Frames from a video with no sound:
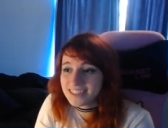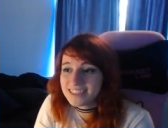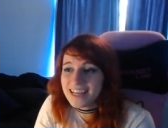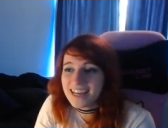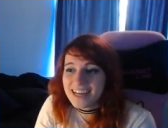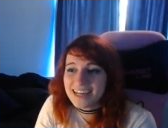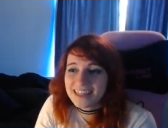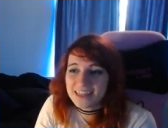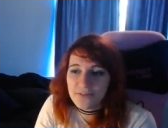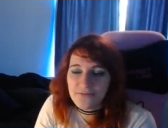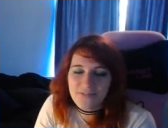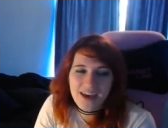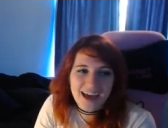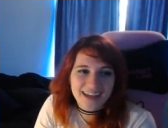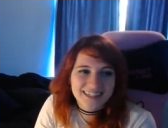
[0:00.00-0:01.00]
like the
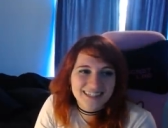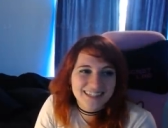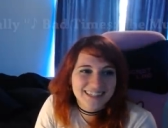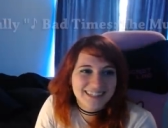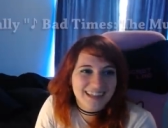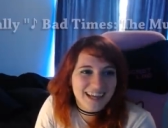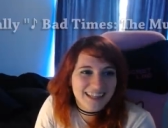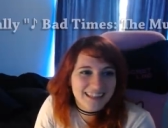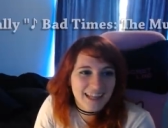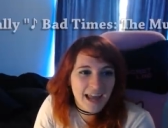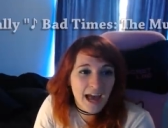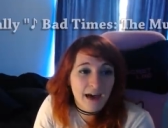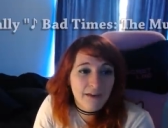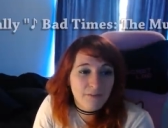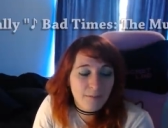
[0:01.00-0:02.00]
fact that they
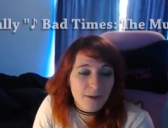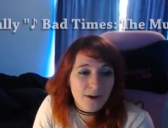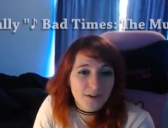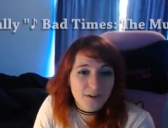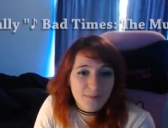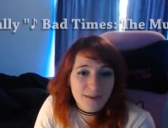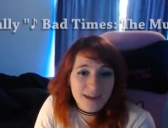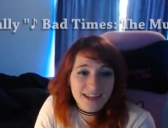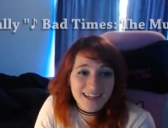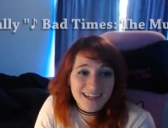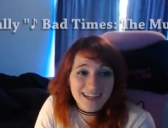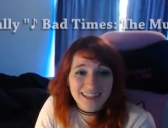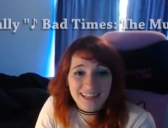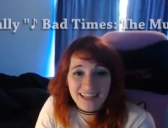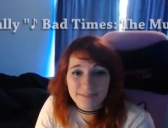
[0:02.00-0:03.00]
have a part of
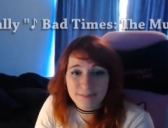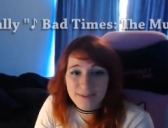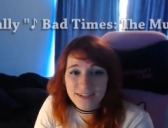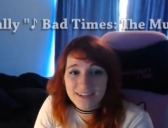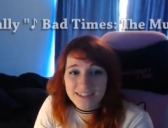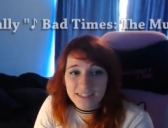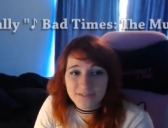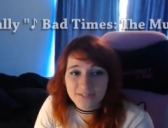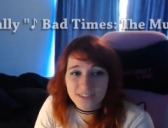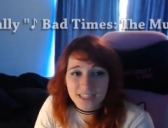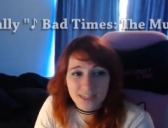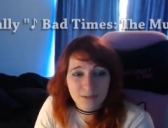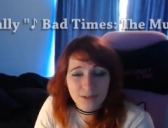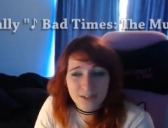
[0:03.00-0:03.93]
Penny and that because everything